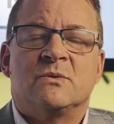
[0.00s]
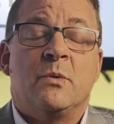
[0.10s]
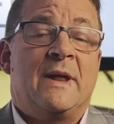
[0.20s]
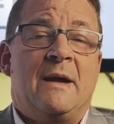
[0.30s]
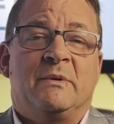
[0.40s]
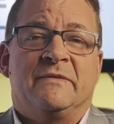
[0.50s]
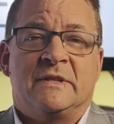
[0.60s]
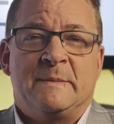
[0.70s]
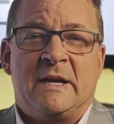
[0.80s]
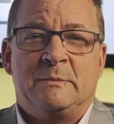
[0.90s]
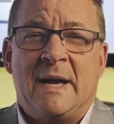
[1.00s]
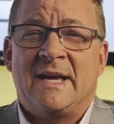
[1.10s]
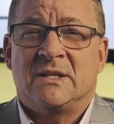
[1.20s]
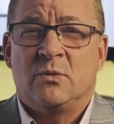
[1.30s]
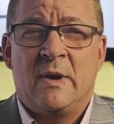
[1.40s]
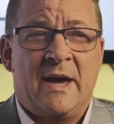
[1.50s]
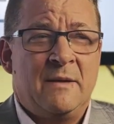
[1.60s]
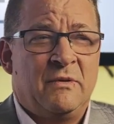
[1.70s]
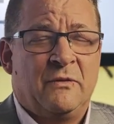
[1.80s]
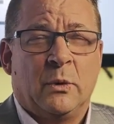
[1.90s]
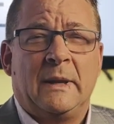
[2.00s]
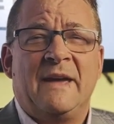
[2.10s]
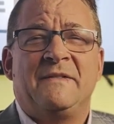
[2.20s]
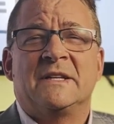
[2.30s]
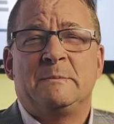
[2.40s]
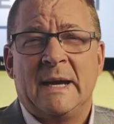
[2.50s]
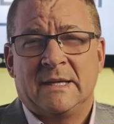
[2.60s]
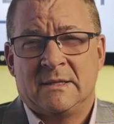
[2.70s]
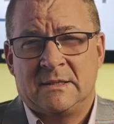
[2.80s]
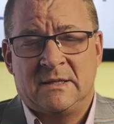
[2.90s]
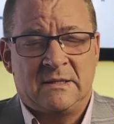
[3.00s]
what would happen if a spouse passed away before life expectancy,